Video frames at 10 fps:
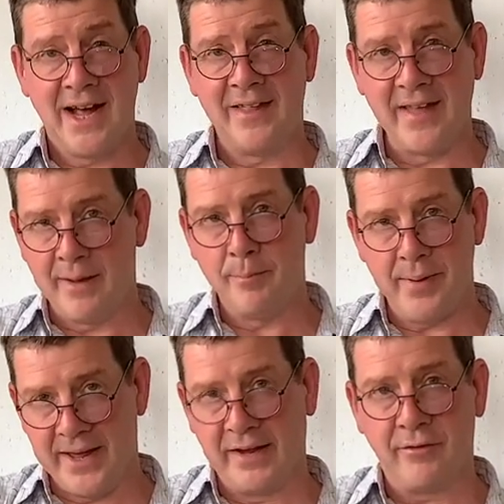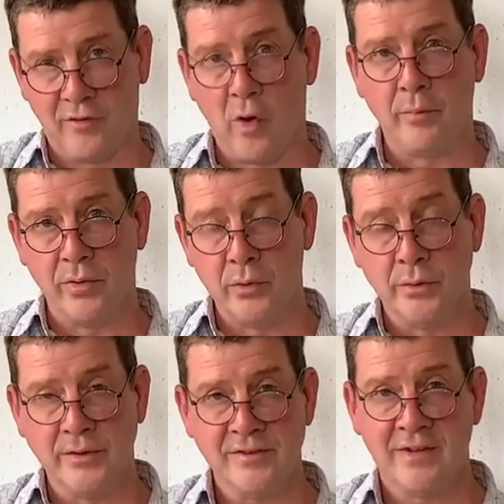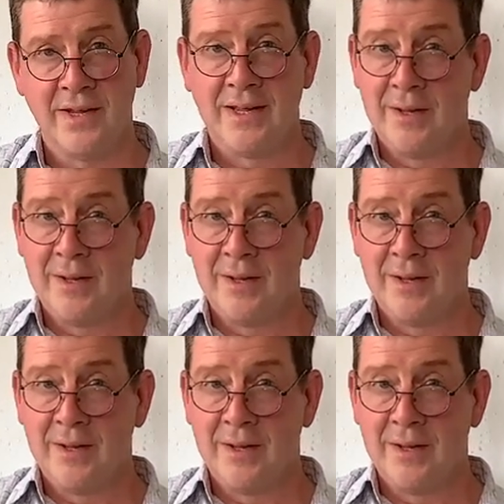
and then pick from those.